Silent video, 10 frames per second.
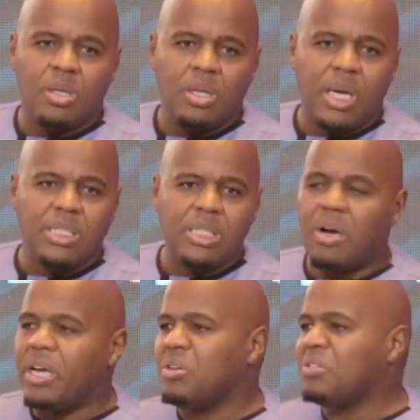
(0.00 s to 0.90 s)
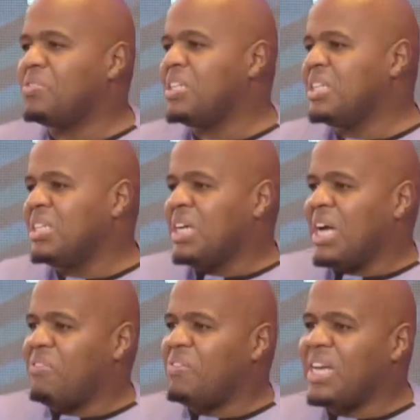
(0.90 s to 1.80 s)
But now I
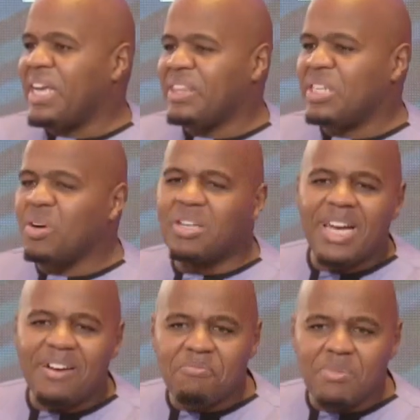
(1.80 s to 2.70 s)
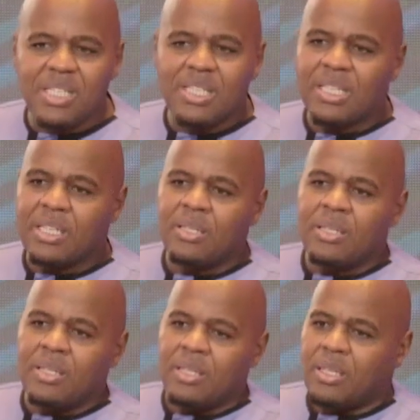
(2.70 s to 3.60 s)
feel like they don't love me.
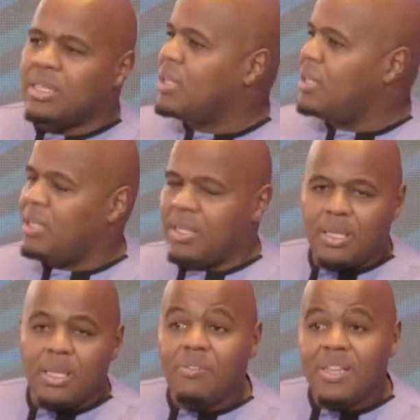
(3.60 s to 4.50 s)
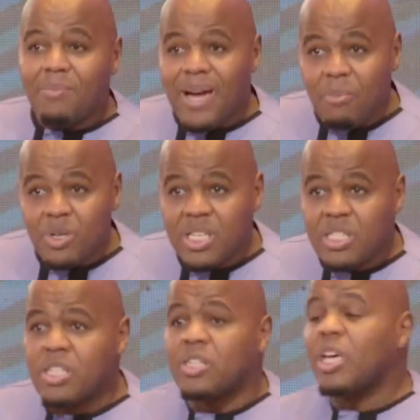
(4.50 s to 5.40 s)
Even the Bible says the